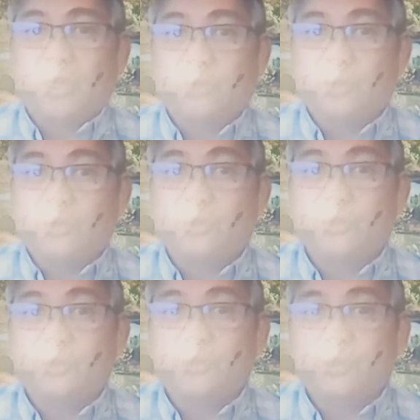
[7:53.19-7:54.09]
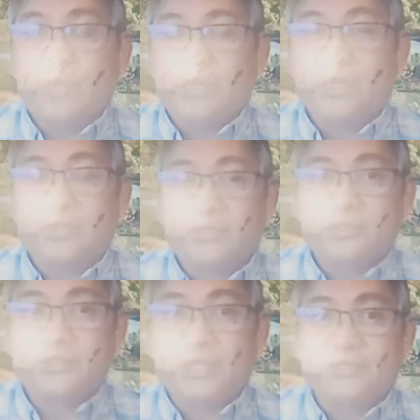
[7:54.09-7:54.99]
We showed you some data that
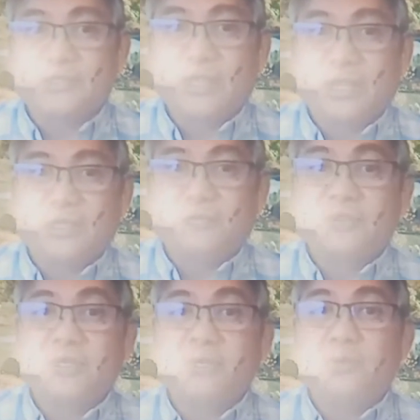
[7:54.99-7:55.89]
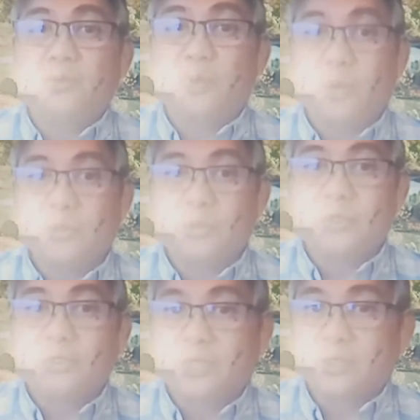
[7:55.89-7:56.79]
says that if it's a little bit warmer,
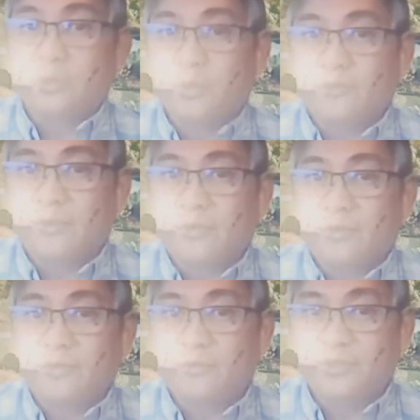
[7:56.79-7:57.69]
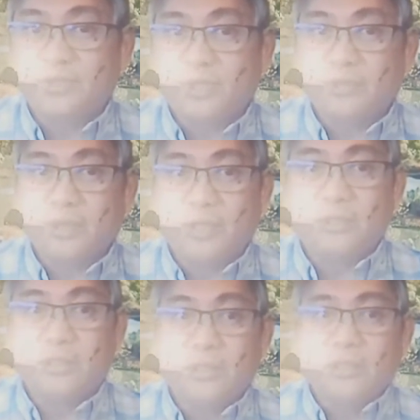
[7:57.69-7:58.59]
let's say 35 degrees
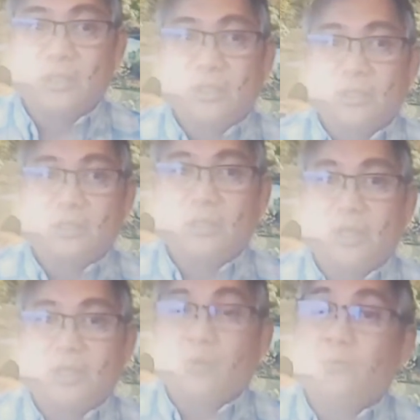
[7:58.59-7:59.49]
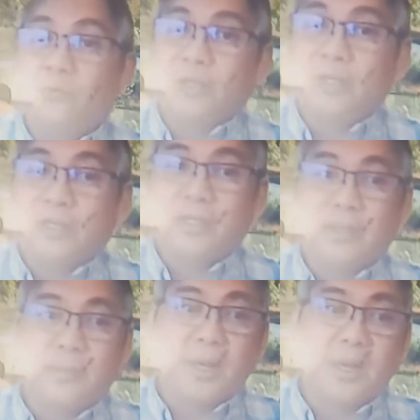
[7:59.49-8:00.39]
centigrade, then hopefully
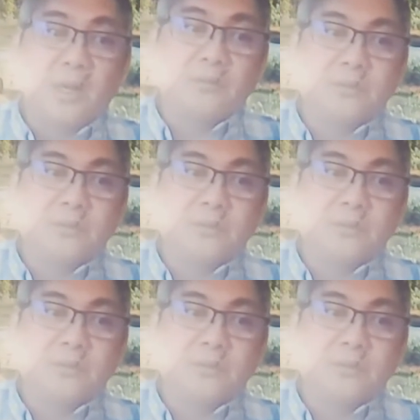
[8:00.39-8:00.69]
in about